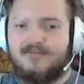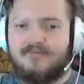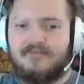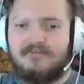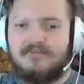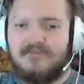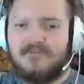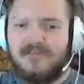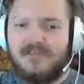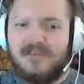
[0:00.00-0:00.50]

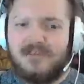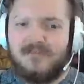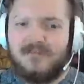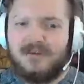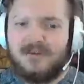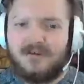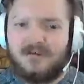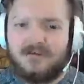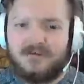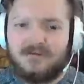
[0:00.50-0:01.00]
Just let me
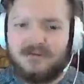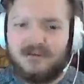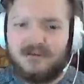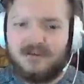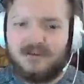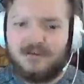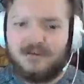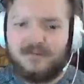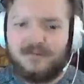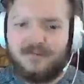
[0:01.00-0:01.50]
know.
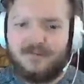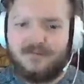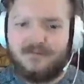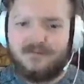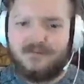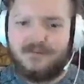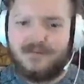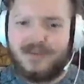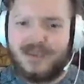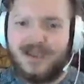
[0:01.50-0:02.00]

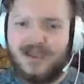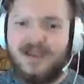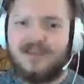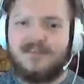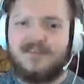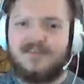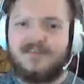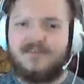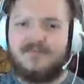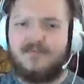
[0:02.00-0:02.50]
For the
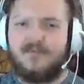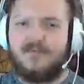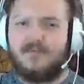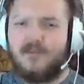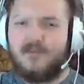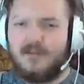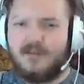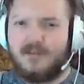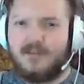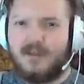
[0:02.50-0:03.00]
guides, if you
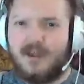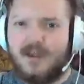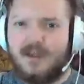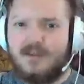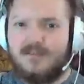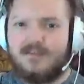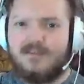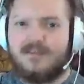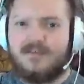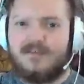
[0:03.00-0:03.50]
want
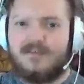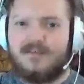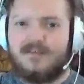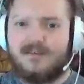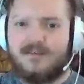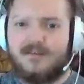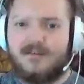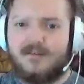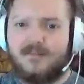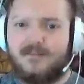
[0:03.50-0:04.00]
guides,
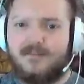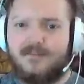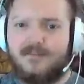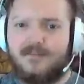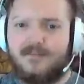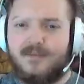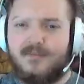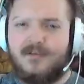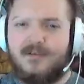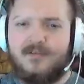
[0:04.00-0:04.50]

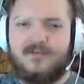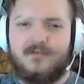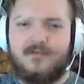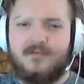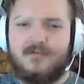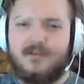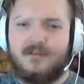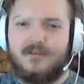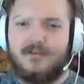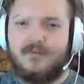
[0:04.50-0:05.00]
let me know if you
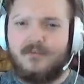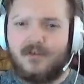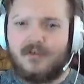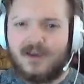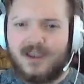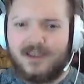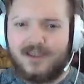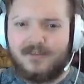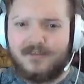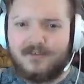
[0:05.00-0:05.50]
want a little more
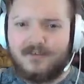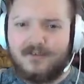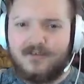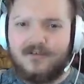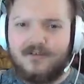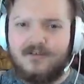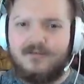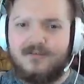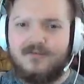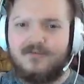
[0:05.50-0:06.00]

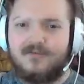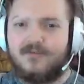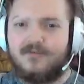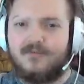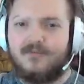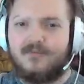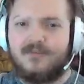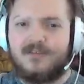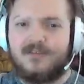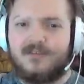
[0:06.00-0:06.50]
hands-on, or if you
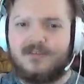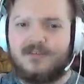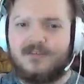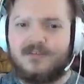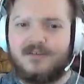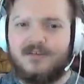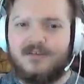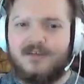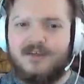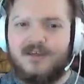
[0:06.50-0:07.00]
want me to
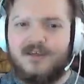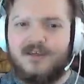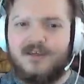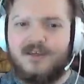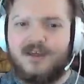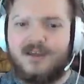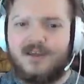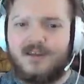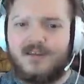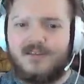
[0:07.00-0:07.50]

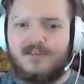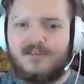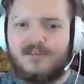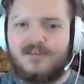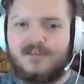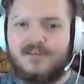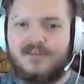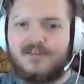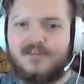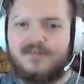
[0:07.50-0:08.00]
kind of
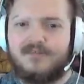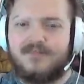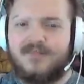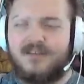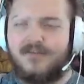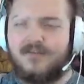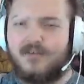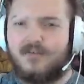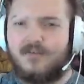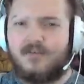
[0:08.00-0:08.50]
just
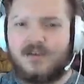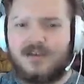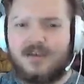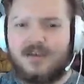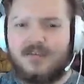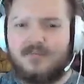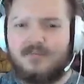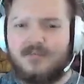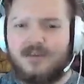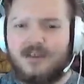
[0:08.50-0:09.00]
give a quick
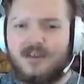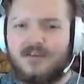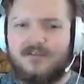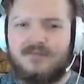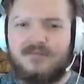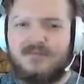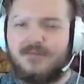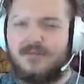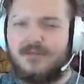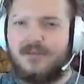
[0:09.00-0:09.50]

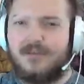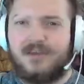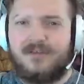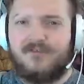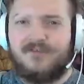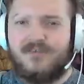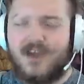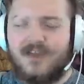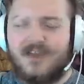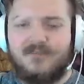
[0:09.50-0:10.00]
explanation, maybe like a
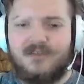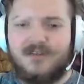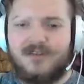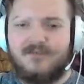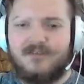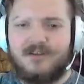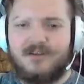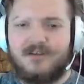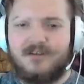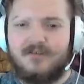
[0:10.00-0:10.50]
5-minute
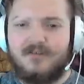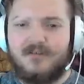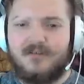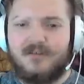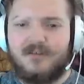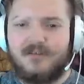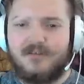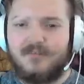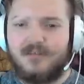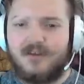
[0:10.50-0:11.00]
video on
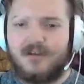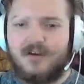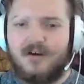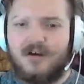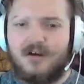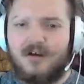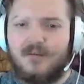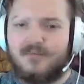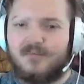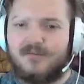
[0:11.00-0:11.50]
some of the
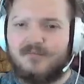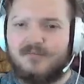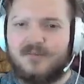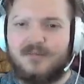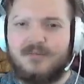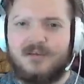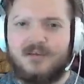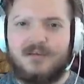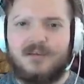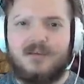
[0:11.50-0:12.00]
comps,
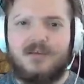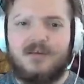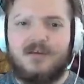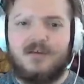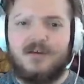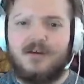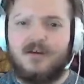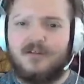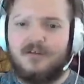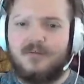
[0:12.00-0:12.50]
maybe
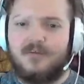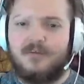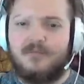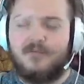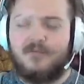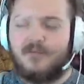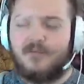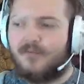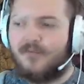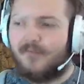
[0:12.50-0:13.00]
a little bit
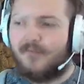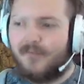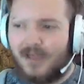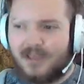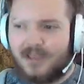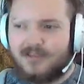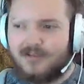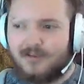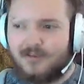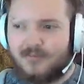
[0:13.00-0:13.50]
more of a
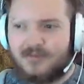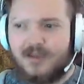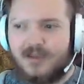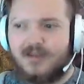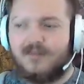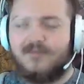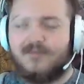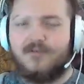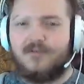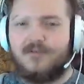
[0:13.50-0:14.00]
matchup
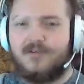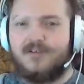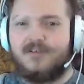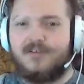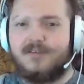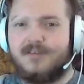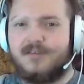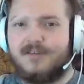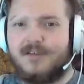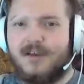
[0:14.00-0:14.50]
kind of
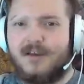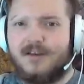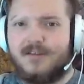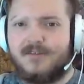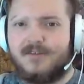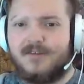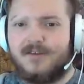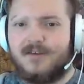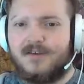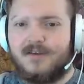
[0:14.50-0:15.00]
oriented kind of
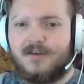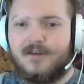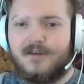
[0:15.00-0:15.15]
thing.